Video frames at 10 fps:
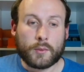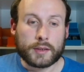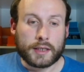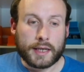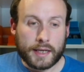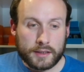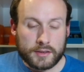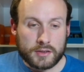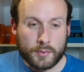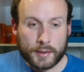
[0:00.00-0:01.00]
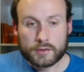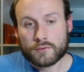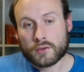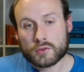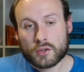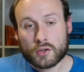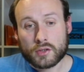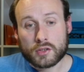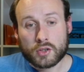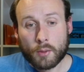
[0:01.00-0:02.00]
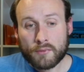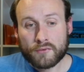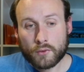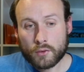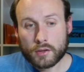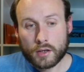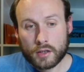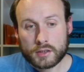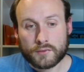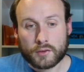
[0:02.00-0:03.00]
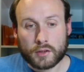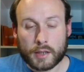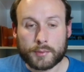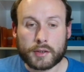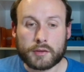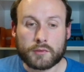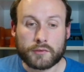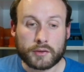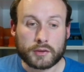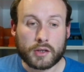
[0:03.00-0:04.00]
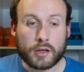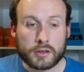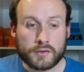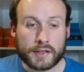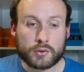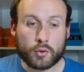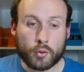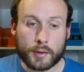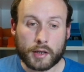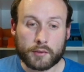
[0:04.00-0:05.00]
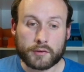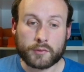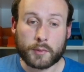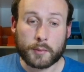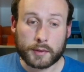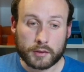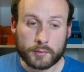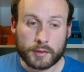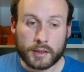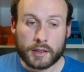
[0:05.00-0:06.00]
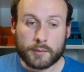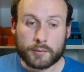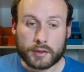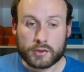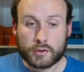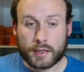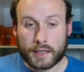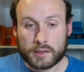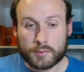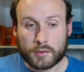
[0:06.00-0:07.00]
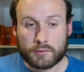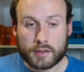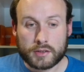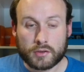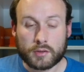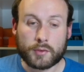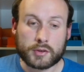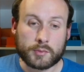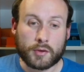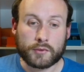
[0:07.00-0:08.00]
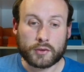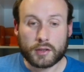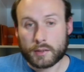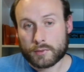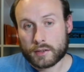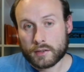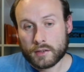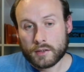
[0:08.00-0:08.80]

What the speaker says: When it enters the battlefield, you look at the top 4 cards of your library, reveal an artifact or pirate from among them, put it into your hand, put the rest on the bottom of your library.